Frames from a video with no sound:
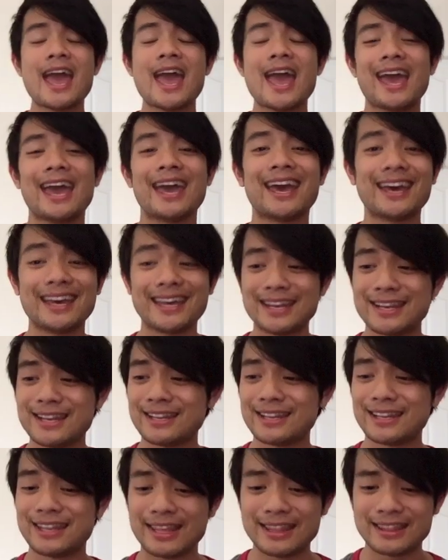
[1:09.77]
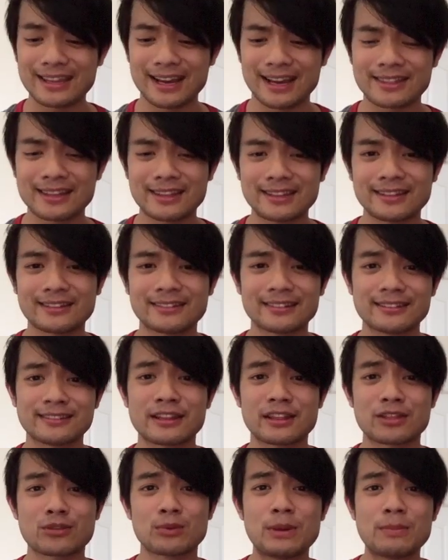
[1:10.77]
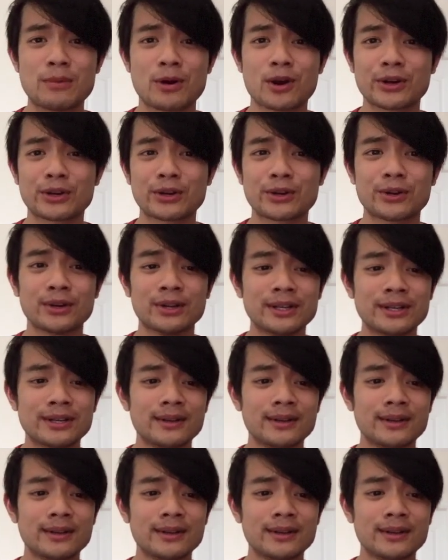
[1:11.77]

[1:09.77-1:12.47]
and I think this is a three-parter.